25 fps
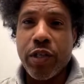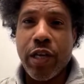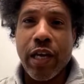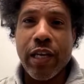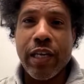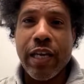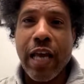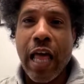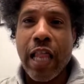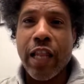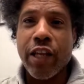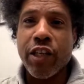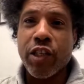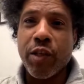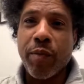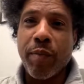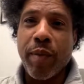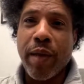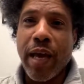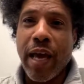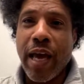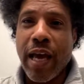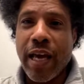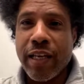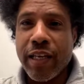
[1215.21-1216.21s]
technology
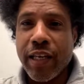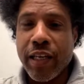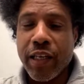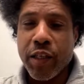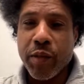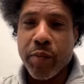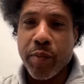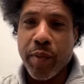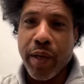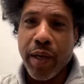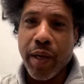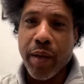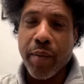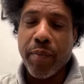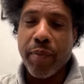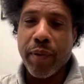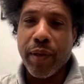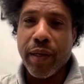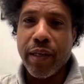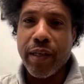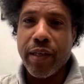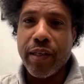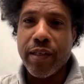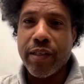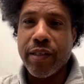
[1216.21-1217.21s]
behind it is being
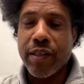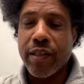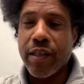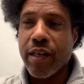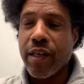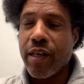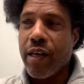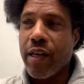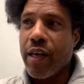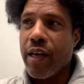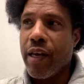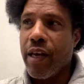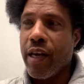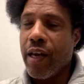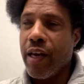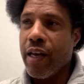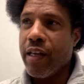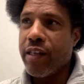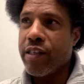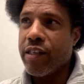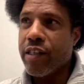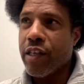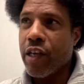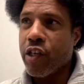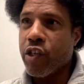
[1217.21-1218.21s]
policed in
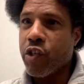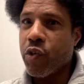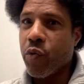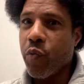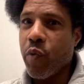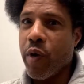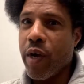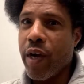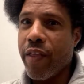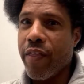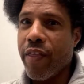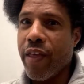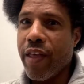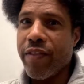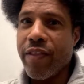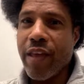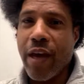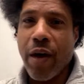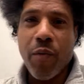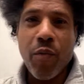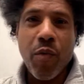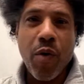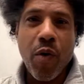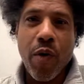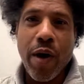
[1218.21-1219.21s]
such a way
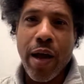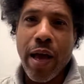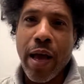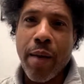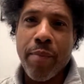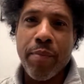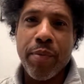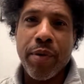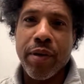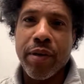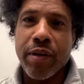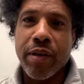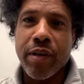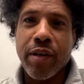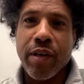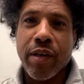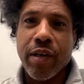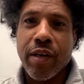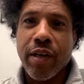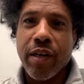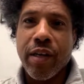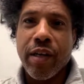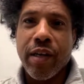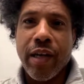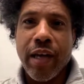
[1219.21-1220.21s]
that won't happen
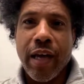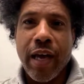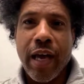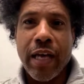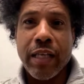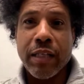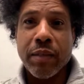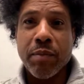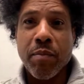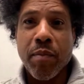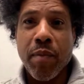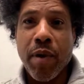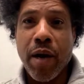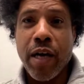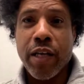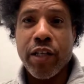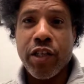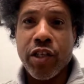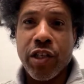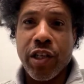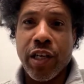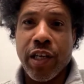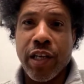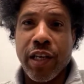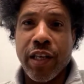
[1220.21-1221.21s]
as
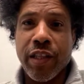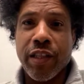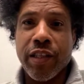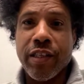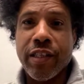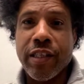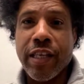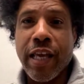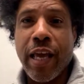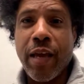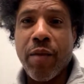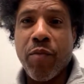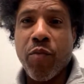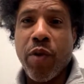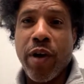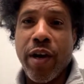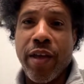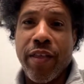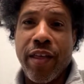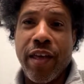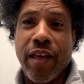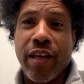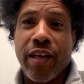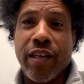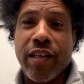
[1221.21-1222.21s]
much and in the same way
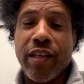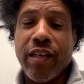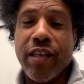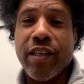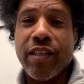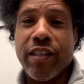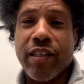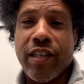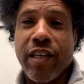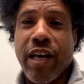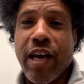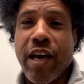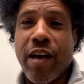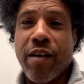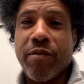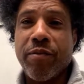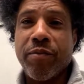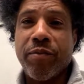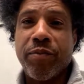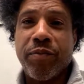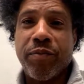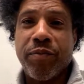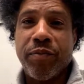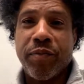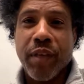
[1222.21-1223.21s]
that it does now.
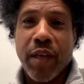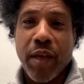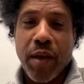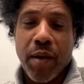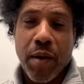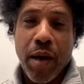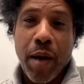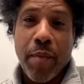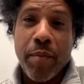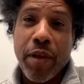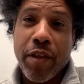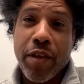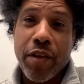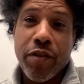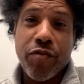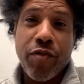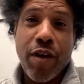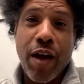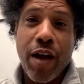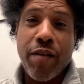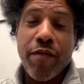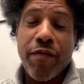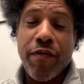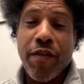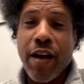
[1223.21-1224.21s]
I mean, they're
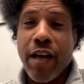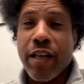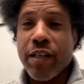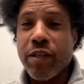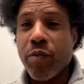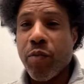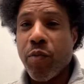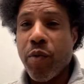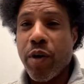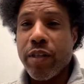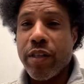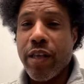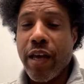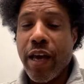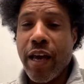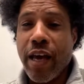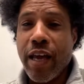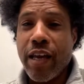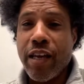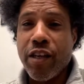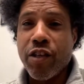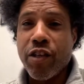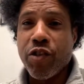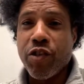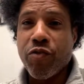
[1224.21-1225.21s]
trying to find some way. The ad
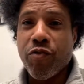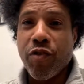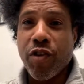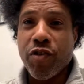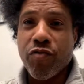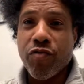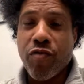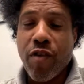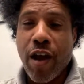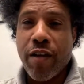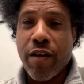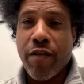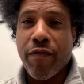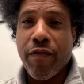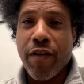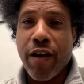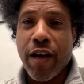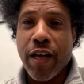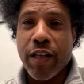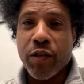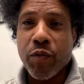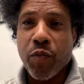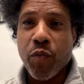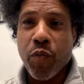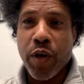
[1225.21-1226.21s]
industry is trying to
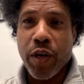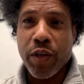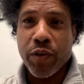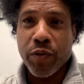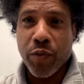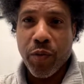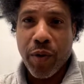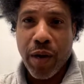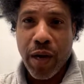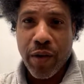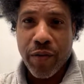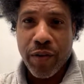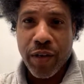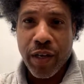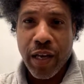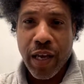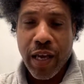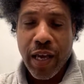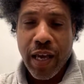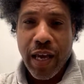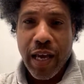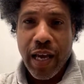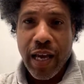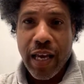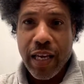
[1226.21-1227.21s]
find some ways around it.
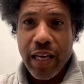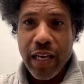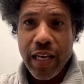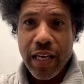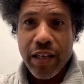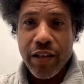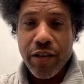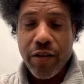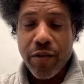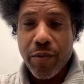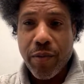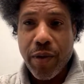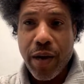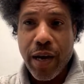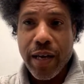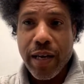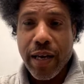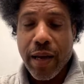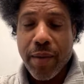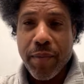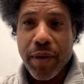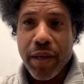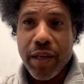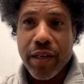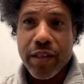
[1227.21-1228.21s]
And you're right. I
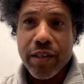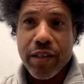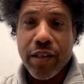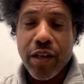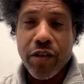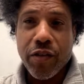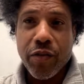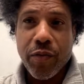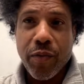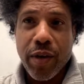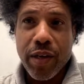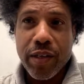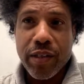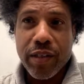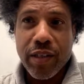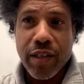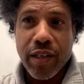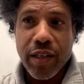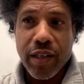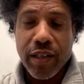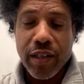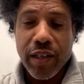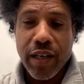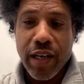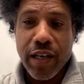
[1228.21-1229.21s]
mean, it's
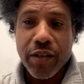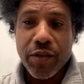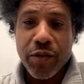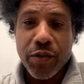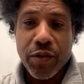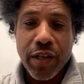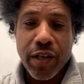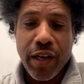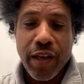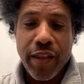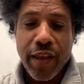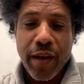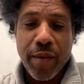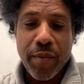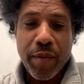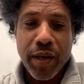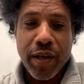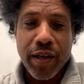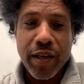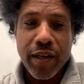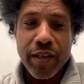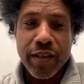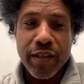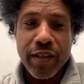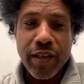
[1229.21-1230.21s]
interesting, like you say that,
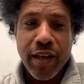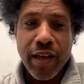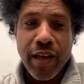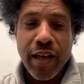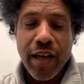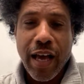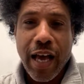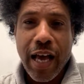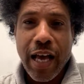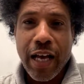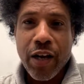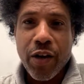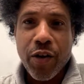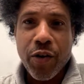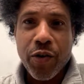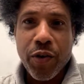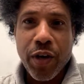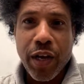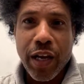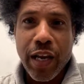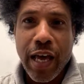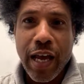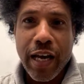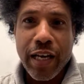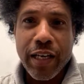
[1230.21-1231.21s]
because I go to a
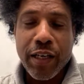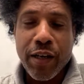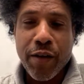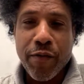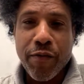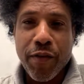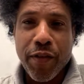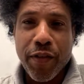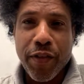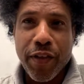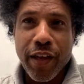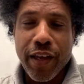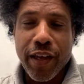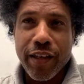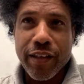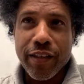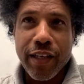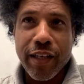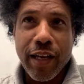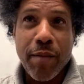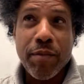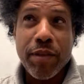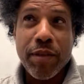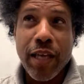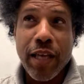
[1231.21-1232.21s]
lot of different things, and
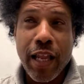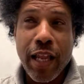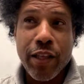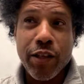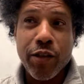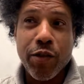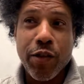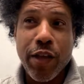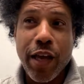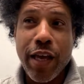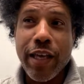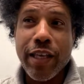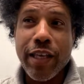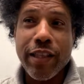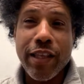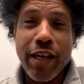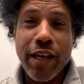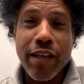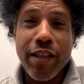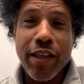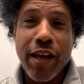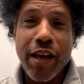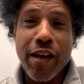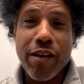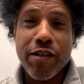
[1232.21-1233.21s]
I'm telling you,
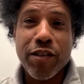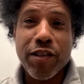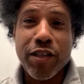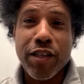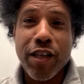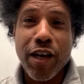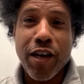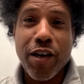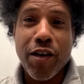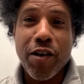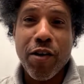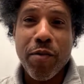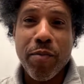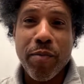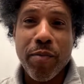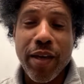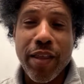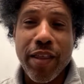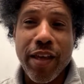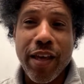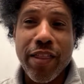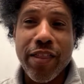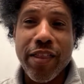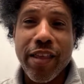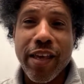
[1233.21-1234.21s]
they are stuck on me.
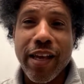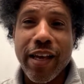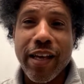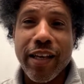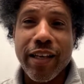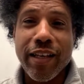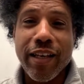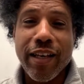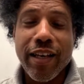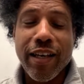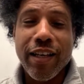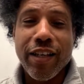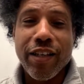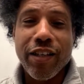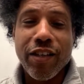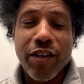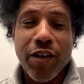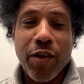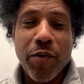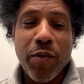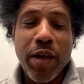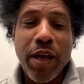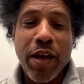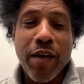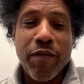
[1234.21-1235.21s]
They think,
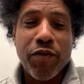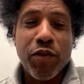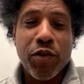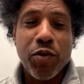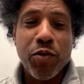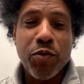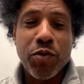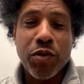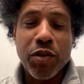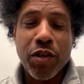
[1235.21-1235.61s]
we have two